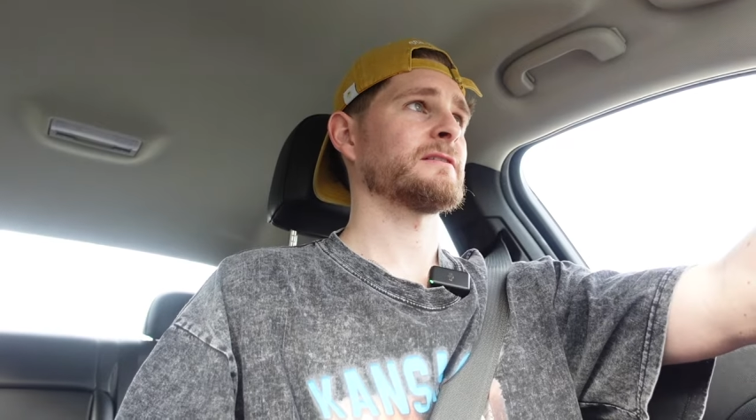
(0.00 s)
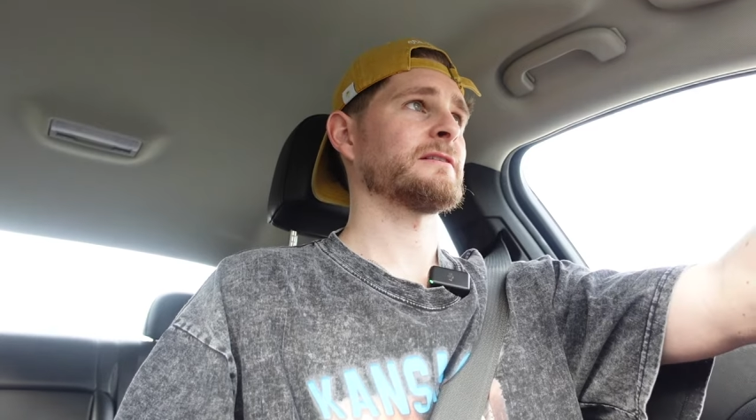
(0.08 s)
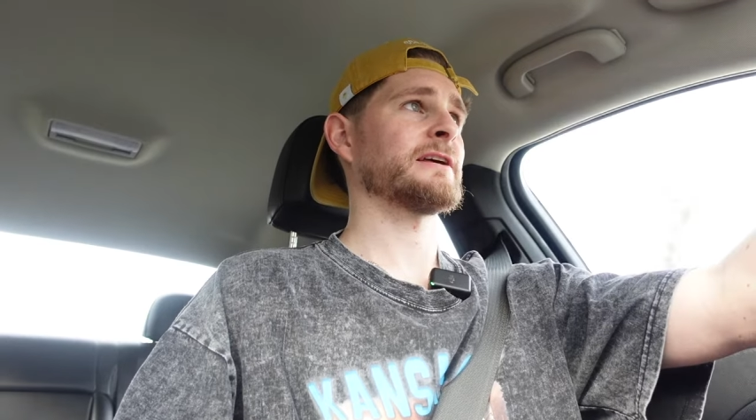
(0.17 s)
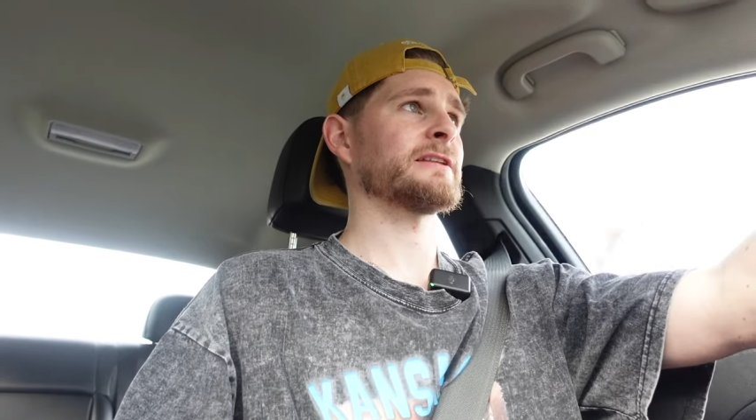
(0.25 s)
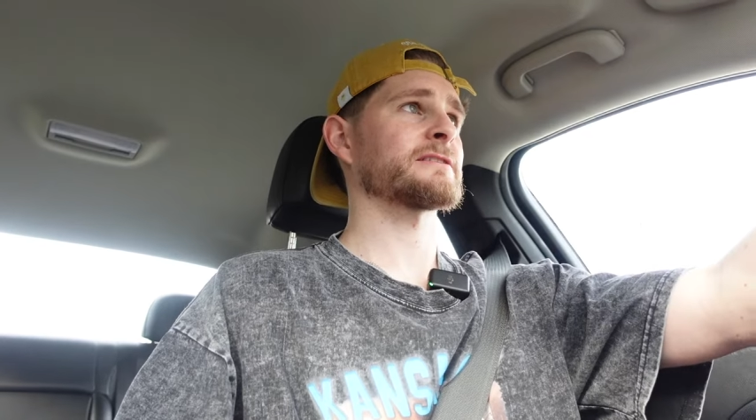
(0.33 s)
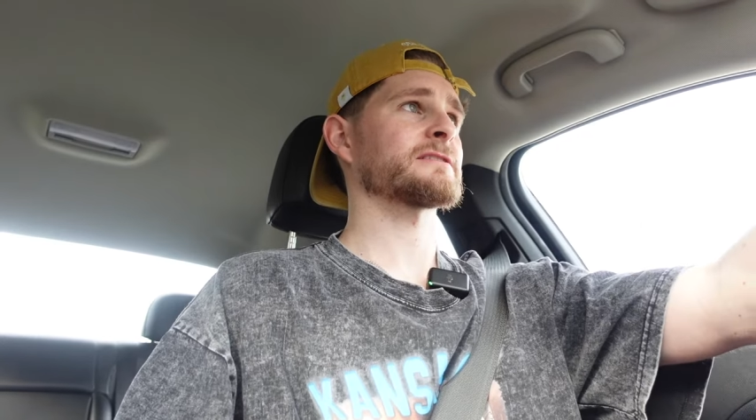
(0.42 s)

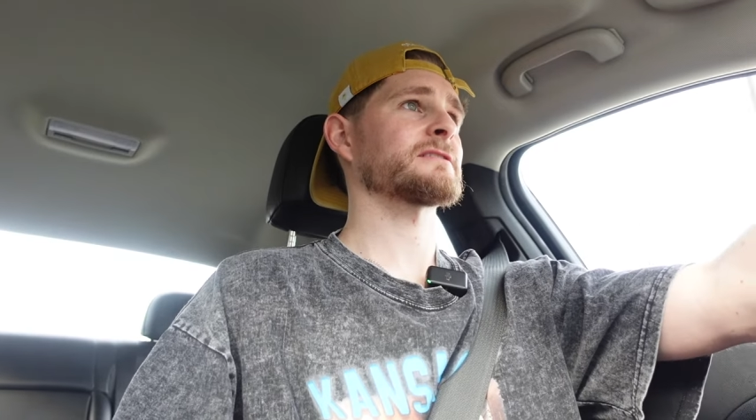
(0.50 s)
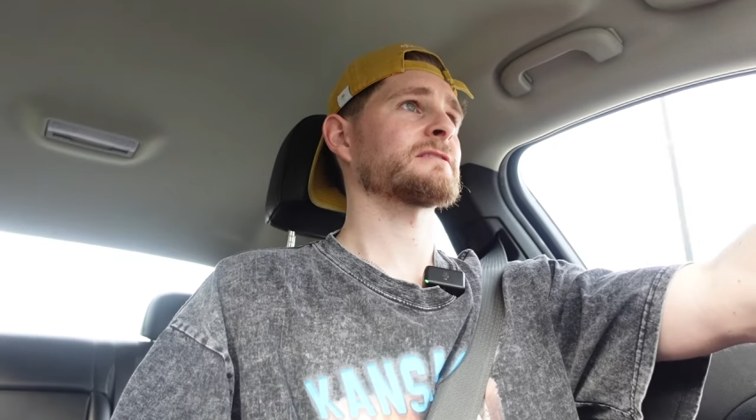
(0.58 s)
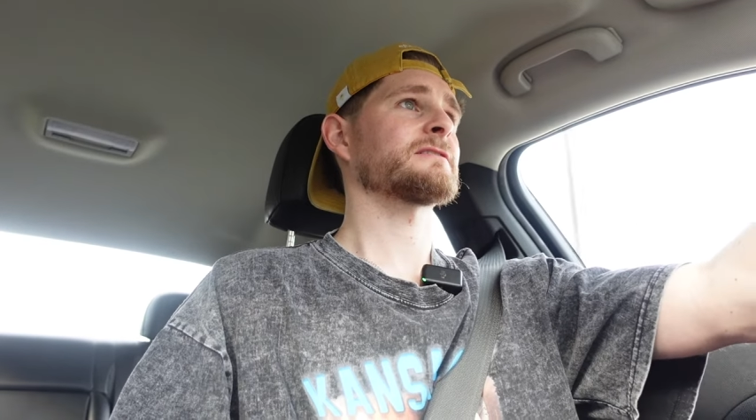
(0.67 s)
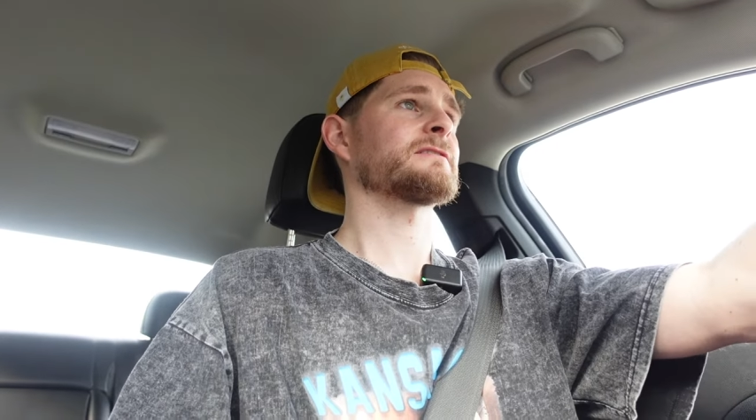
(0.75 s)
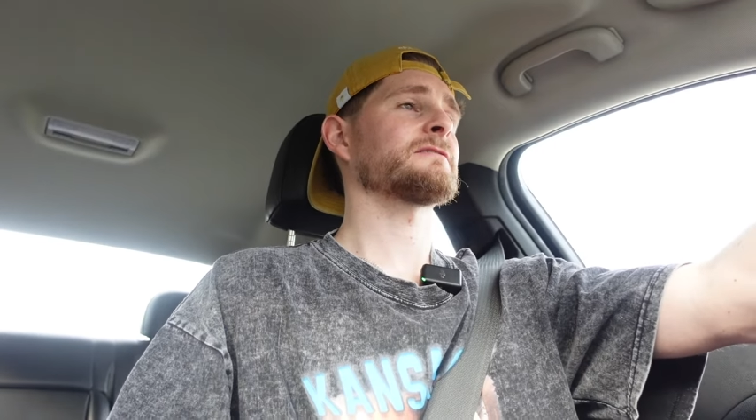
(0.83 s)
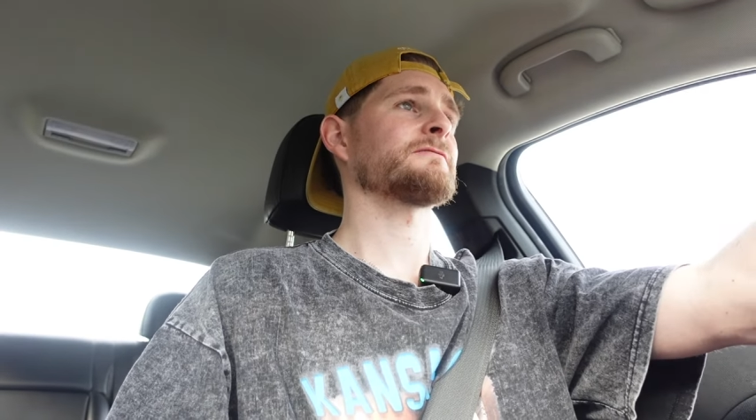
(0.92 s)
Let's
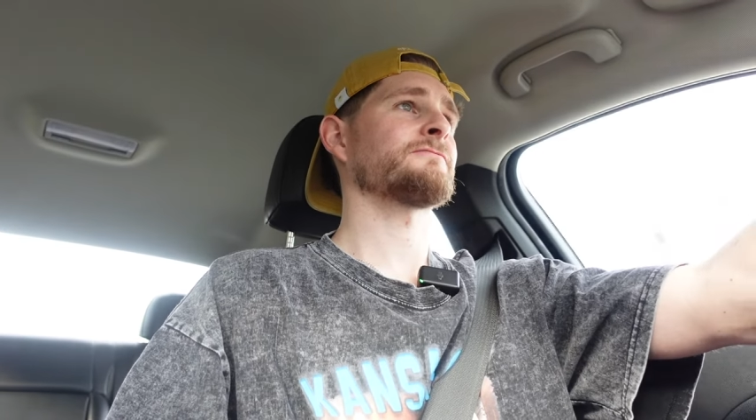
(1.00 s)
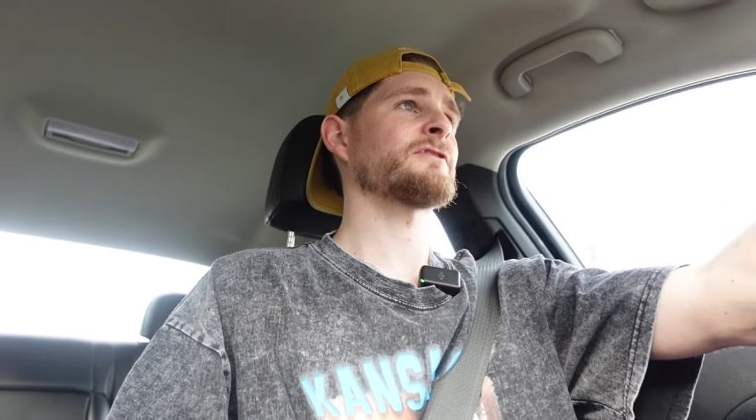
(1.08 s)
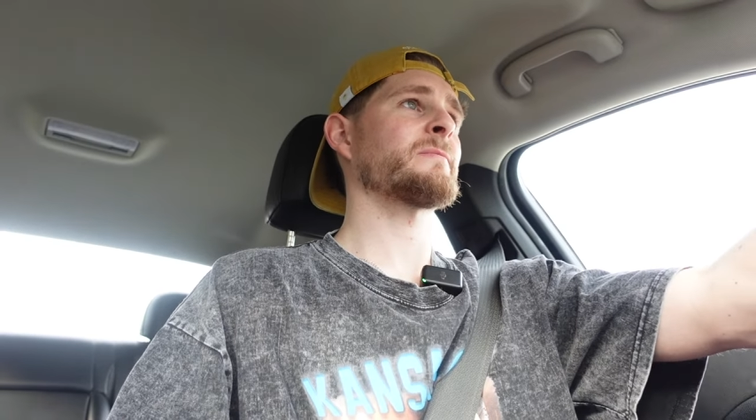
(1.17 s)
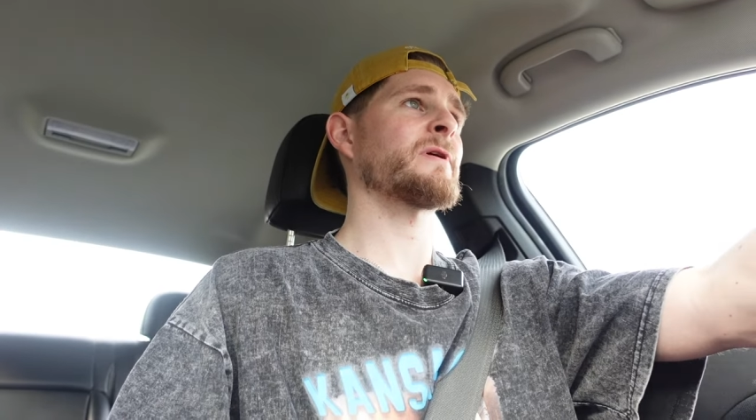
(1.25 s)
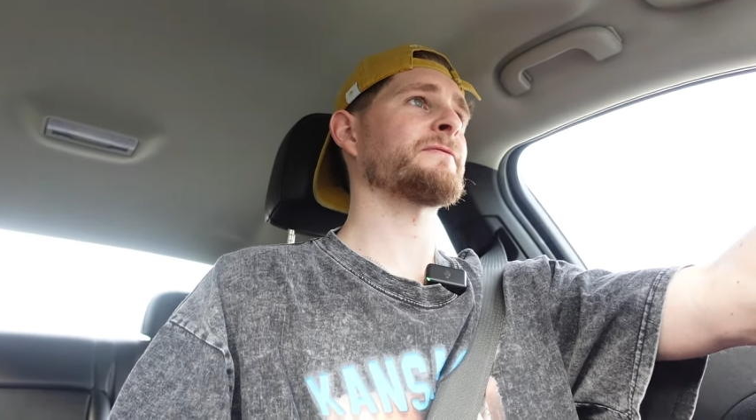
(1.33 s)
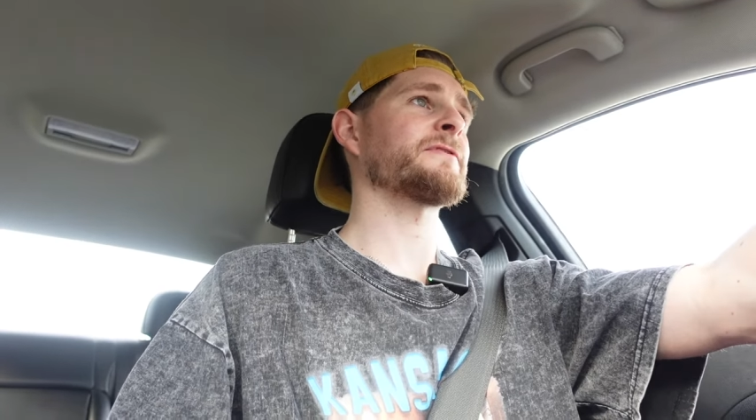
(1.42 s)

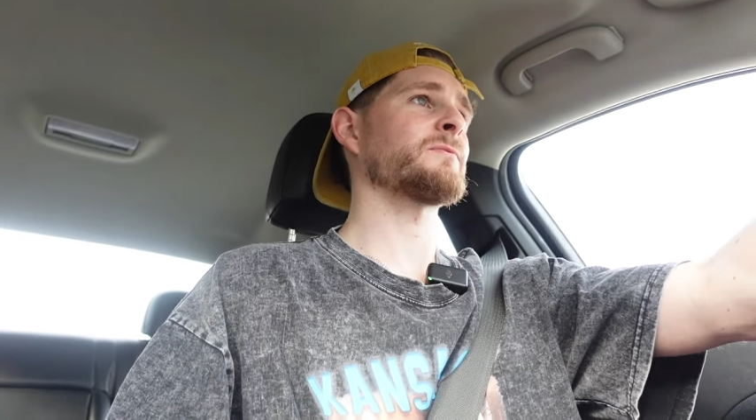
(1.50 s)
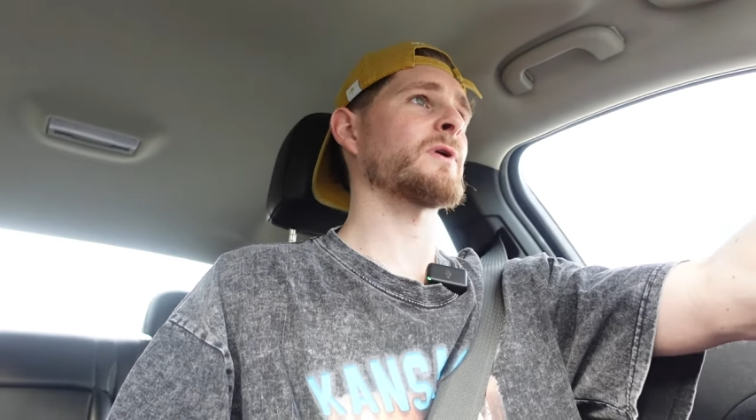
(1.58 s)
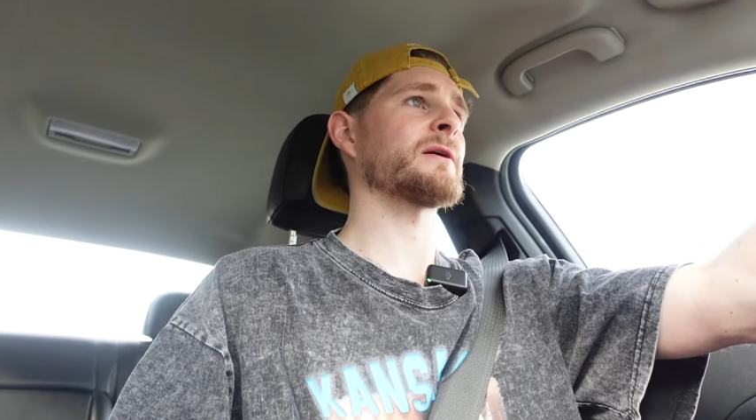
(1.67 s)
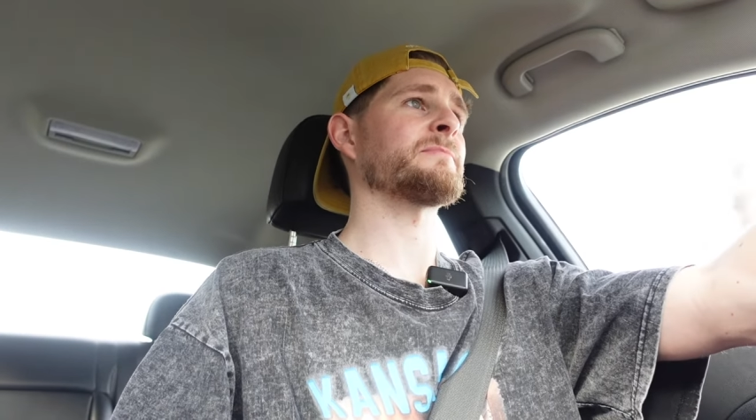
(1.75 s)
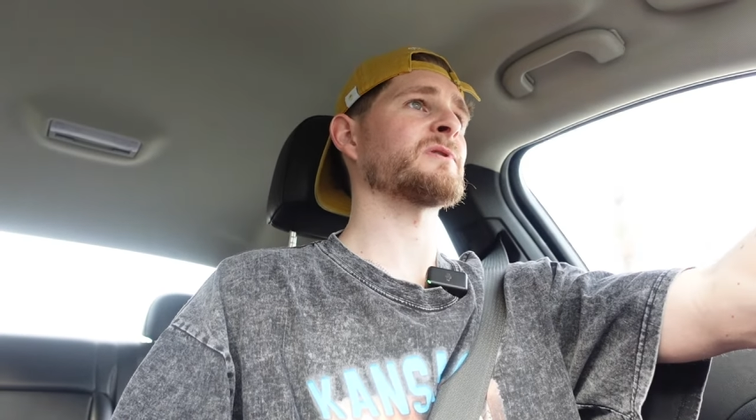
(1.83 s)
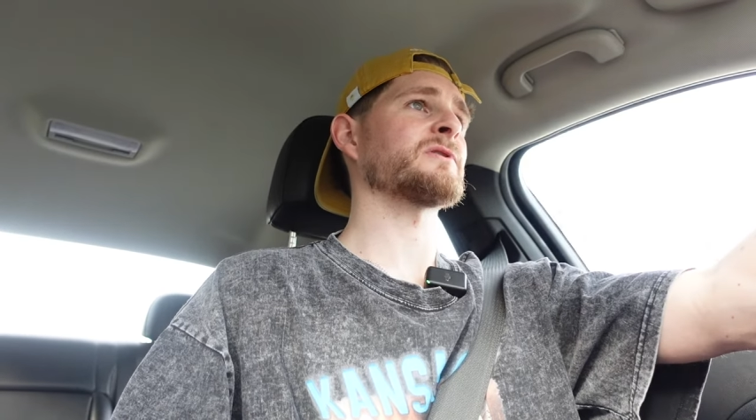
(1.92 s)
rub off the
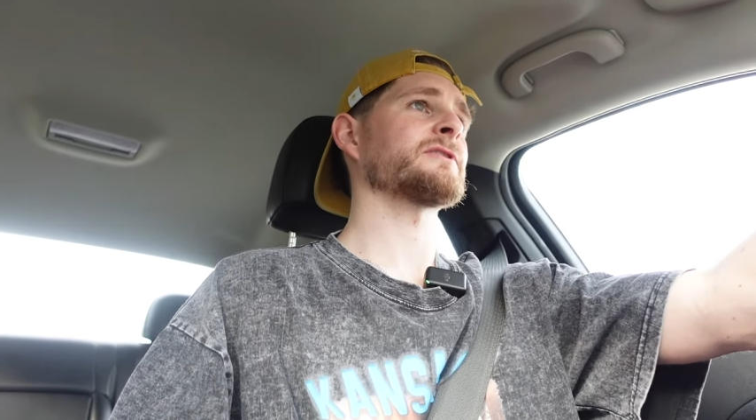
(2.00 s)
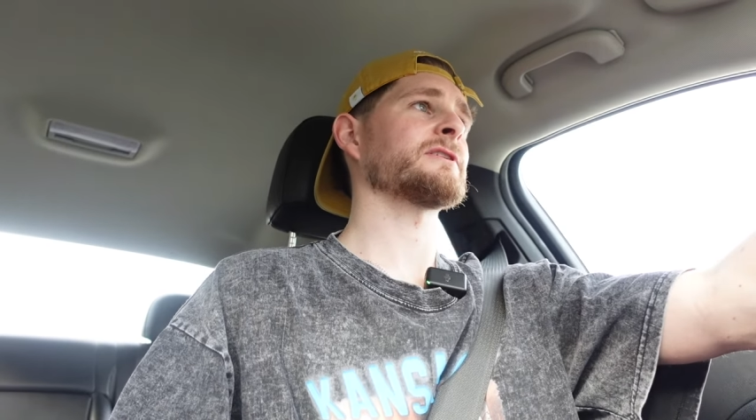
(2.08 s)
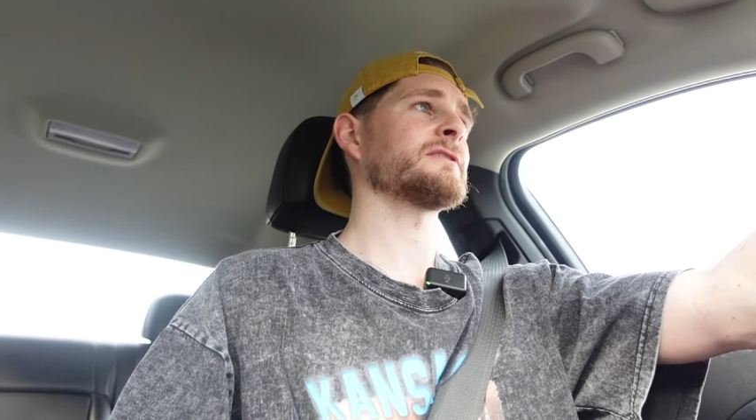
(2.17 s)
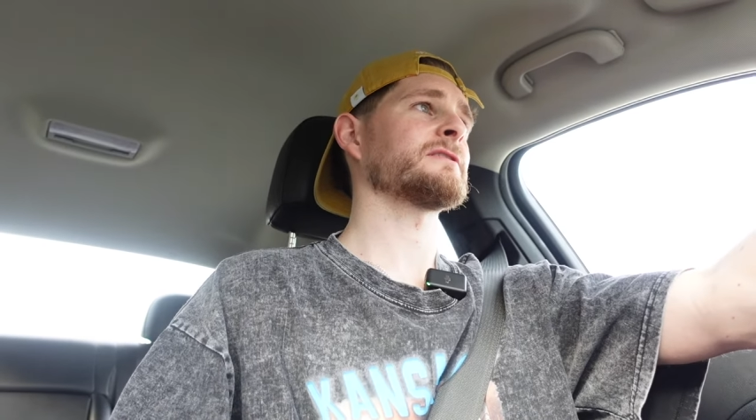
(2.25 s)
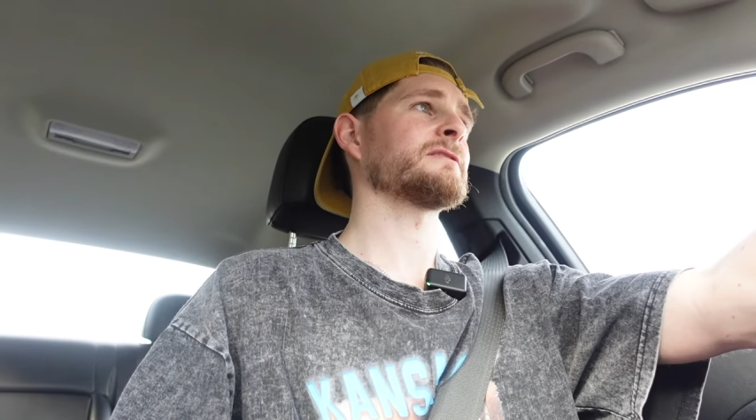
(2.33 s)
whiteboard.